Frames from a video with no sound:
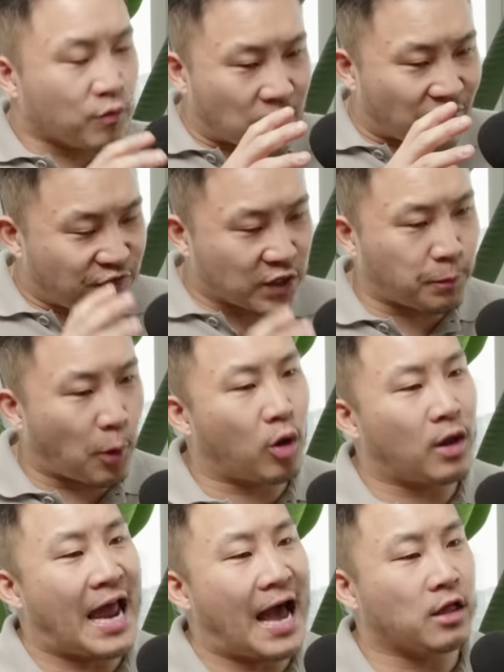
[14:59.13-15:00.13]
The fishbowl
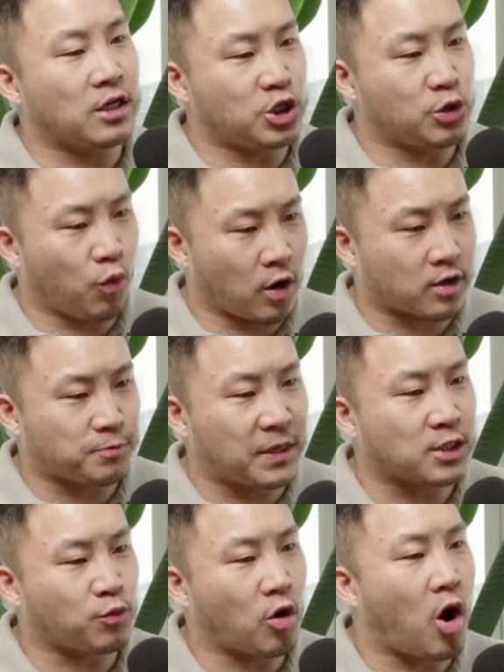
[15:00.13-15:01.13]
analogy works
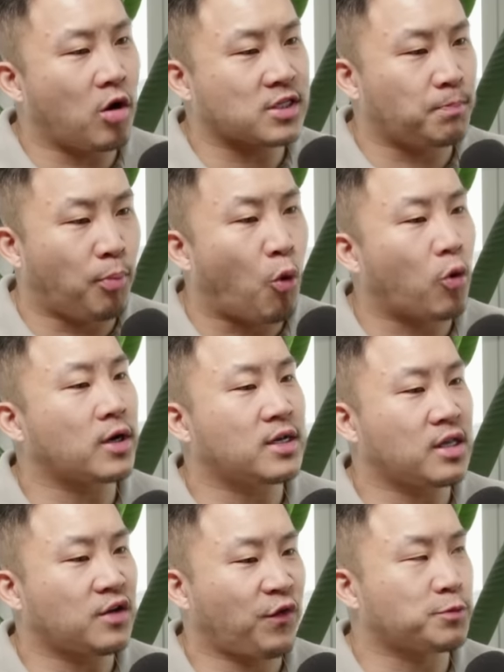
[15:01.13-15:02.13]
because we're all born into
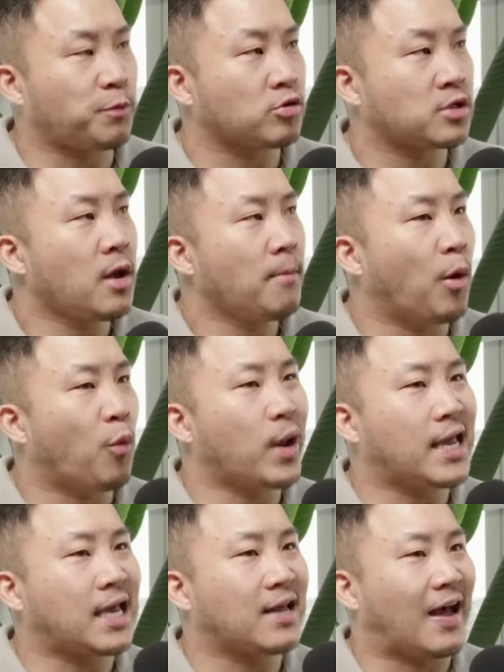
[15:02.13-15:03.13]
these fishbowls, but
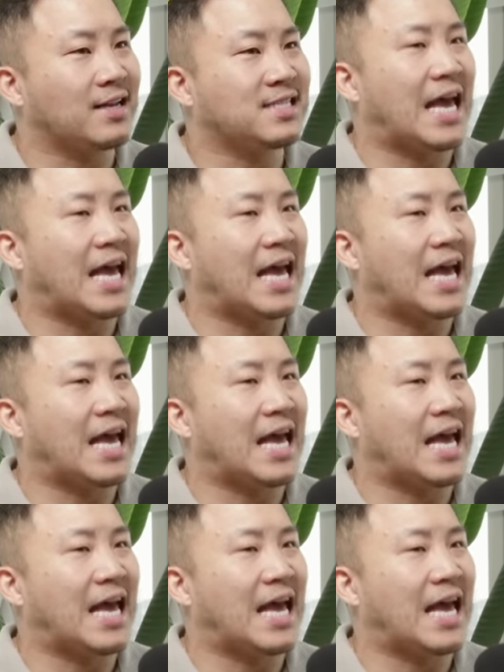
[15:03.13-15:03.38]
we can like